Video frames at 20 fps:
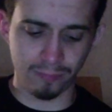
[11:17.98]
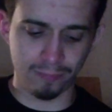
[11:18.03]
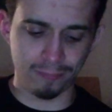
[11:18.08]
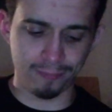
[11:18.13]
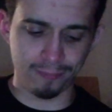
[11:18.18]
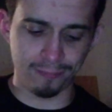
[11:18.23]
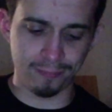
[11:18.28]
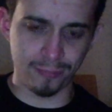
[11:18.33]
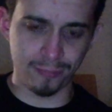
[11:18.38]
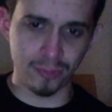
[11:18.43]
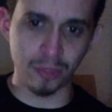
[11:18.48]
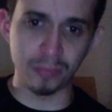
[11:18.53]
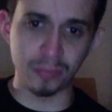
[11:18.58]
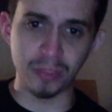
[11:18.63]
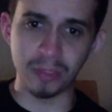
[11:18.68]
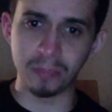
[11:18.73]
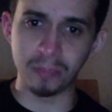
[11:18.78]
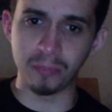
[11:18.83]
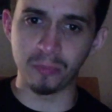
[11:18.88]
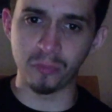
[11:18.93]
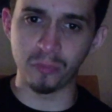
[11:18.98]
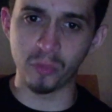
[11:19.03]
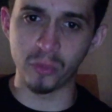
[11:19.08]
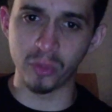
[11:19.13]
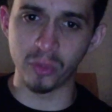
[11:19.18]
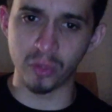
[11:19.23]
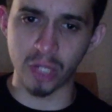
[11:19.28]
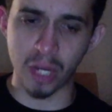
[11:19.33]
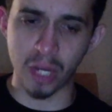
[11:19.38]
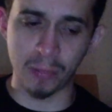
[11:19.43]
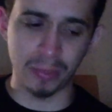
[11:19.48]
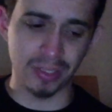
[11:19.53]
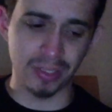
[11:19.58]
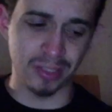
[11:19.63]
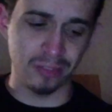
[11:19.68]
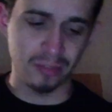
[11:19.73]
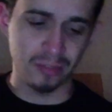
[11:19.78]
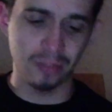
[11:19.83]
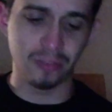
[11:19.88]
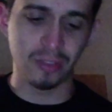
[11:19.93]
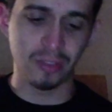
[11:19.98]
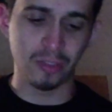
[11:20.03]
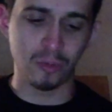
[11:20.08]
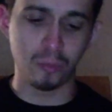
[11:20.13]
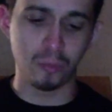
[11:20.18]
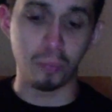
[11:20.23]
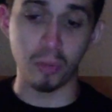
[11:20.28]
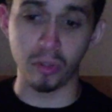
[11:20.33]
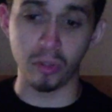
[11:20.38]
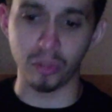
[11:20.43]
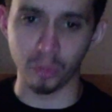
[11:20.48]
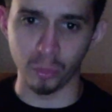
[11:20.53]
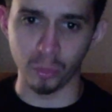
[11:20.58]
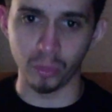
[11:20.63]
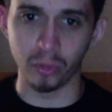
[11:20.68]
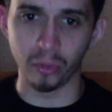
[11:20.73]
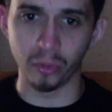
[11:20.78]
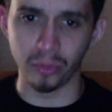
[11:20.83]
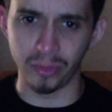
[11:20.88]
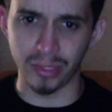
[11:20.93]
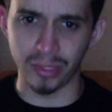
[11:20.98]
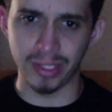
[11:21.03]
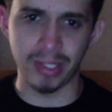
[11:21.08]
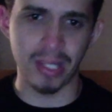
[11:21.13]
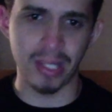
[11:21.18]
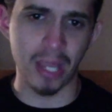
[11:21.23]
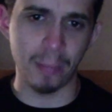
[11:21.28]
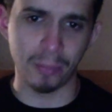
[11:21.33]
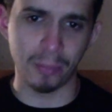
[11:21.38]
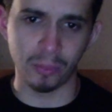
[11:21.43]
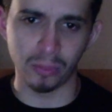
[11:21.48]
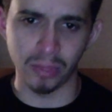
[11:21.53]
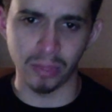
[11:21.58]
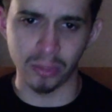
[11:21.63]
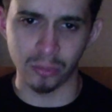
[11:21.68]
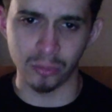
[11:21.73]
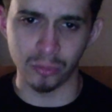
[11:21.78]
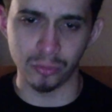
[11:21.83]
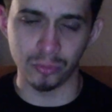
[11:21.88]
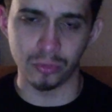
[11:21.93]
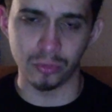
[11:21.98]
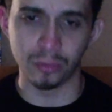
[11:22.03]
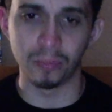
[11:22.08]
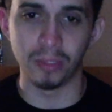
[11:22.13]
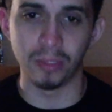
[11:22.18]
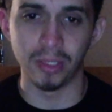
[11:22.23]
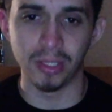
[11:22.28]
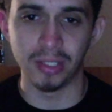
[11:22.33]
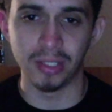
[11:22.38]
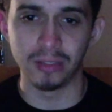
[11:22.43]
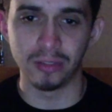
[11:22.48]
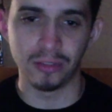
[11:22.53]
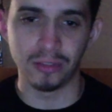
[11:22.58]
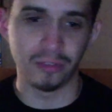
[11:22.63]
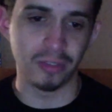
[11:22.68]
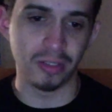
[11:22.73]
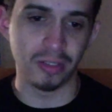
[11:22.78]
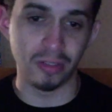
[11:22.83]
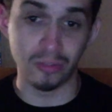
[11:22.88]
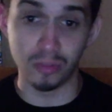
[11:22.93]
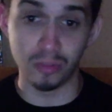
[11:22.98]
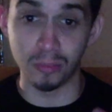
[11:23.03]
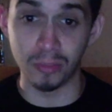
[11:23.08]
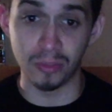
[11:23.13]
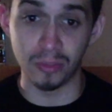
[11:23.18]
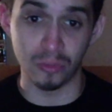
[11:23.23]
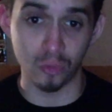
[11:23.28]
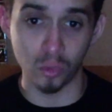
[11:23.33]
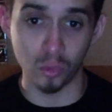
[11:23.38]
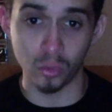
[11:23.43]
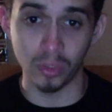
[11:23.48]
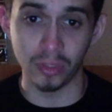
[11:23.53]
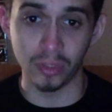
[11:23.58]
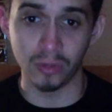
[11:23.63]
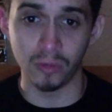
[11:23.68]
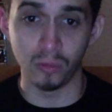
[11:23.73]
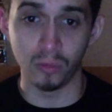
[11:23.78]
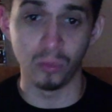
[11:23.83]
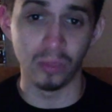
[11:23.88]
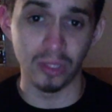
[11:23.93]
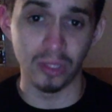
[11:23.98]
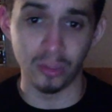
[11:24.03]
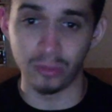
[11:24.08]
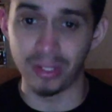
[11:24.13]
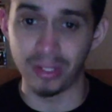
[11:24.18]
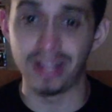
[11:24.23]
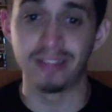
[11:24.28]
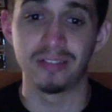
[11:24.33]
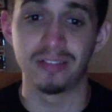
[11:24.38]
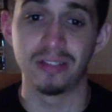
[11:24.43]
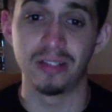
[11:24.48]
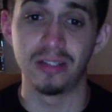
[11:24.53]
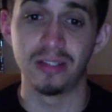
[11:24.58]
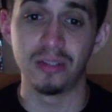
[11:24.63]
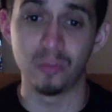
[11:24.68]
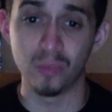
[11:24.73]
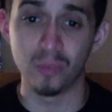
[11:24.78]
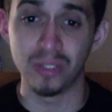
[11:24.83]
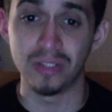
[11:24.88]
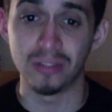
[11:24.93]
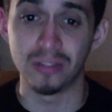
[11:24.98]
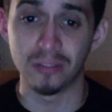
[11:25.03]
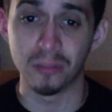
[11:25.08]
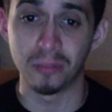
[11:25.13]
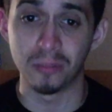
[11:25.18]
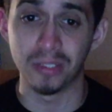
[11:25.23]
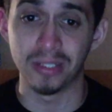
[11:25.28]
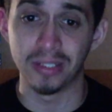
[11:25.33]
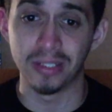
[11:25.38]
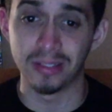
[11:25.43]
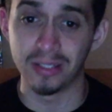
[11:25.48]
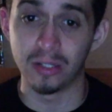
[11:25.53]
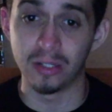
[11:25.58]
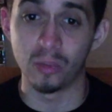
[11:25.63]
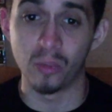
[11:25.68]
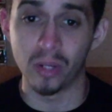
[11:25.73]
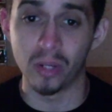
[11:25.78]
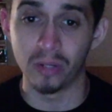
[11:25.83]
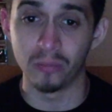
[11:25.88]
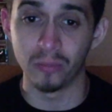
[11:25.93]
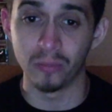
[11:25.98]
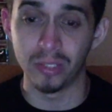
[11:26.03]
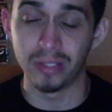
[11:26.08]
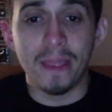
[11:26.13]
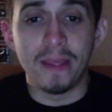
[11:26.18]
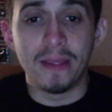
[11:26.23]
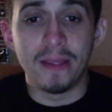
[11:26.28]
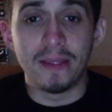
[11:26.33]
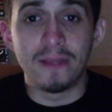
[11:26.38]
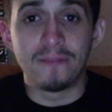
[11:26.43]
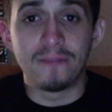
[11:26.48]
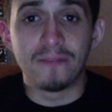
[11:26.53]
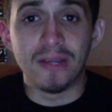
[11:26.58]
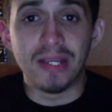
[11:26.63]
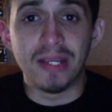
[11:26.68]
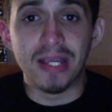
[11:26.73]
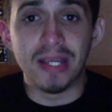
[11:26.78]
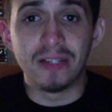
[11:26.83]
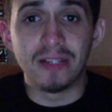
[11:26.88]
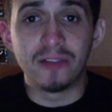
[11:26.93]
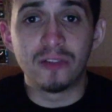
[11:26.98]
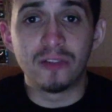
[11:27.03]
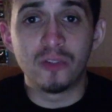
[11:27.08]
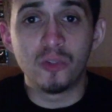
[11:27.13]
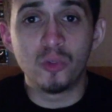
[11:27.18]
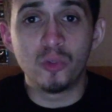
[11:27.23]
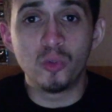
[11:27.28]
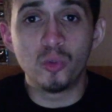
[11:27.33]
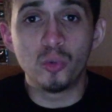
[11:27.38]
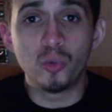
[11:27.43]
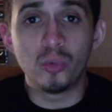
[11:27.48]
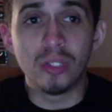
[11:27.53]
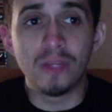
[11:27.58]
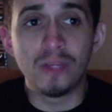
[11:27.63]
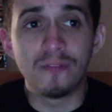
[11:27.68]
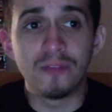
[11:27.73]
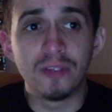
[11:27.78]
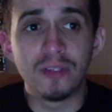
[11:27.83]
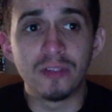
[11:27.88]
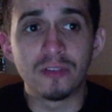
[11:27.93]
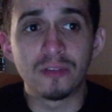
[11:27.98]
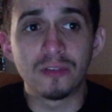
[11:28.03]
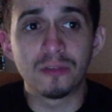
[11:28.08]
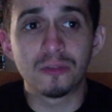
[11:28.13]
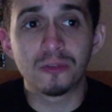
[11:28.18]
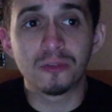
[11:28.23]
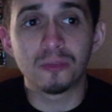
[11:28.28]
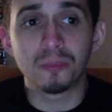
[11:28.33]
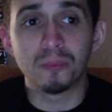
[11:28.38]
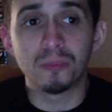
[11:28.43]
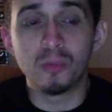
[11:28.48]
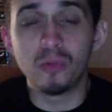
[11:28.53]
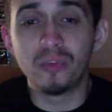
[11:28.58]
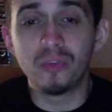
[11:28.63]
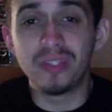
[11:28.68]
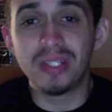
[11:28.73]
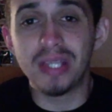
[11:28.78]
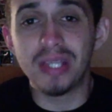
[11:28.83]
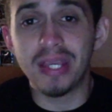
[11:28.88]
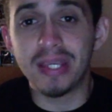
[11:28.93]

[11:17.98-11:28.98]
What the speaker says: something before your comment that says like spoiler alert in like capital letters or something like that, just in case somebody's scrolling through, they don't accidentally read something that they don't want to read. If I had to give this movie a